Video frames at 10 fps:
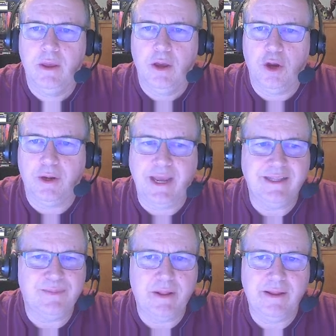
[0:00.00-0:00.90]
Arcane
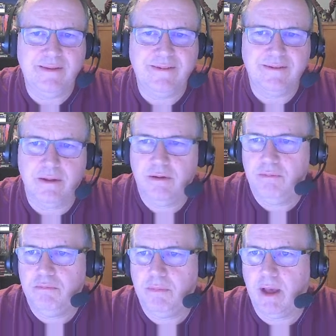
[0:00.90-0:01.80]
spell list, I
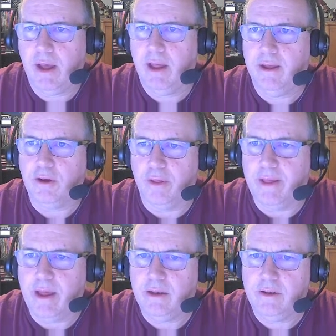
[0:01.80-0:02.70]
like all
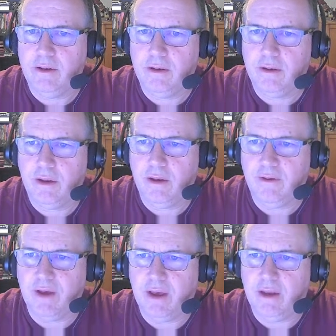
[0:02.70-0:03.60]
that. And
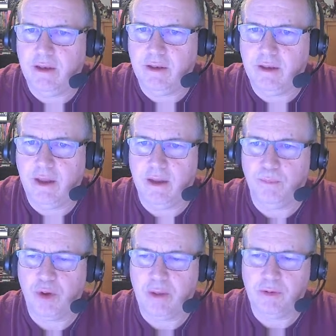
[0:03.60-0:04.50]
divine and
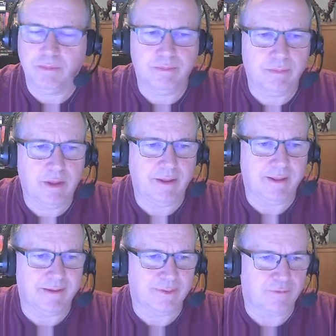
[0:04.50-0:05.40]
primal. I think
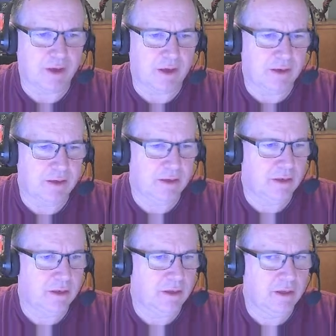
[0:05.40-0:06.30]
that's all fine.
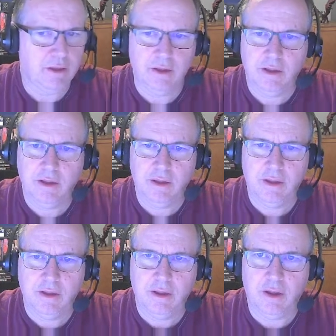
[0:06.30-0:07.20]

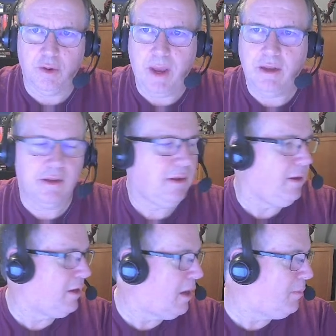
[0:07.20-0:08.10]
All right.
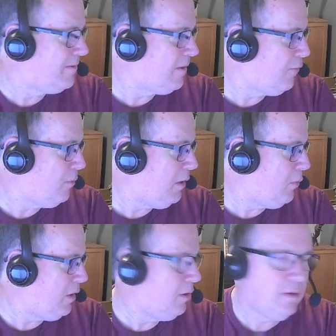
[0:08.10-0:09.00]
Any comments there from anyone?